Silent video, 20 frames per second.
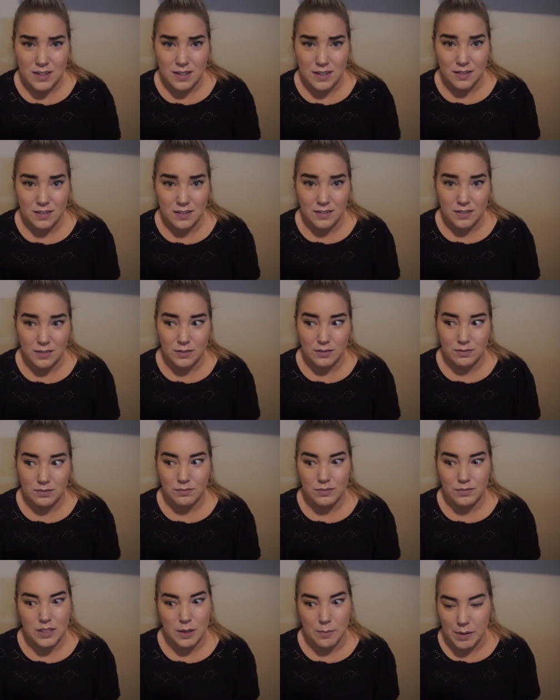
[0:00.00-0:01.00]
And
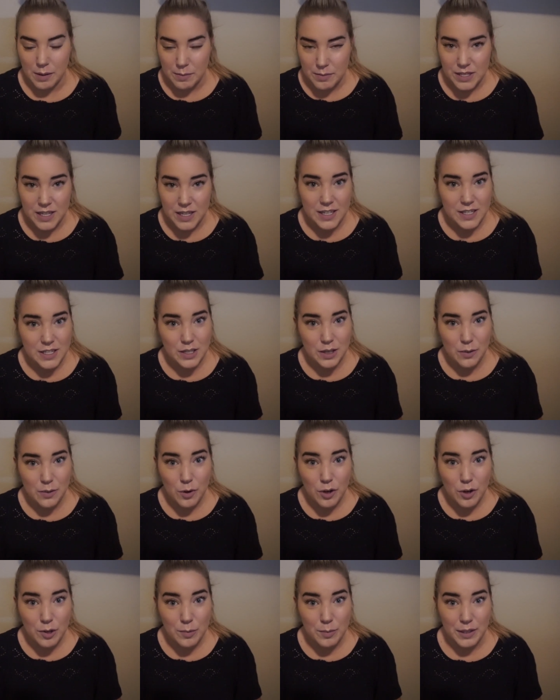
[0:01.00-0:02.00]
sometimes that's in the
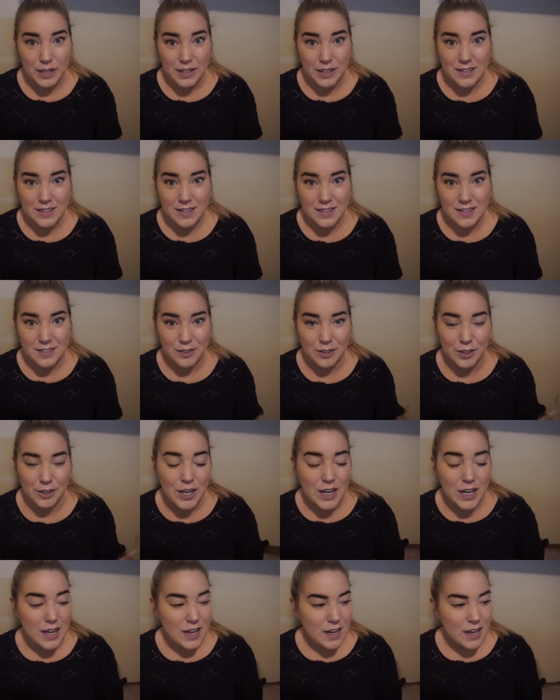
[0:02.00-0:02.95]
workplace, or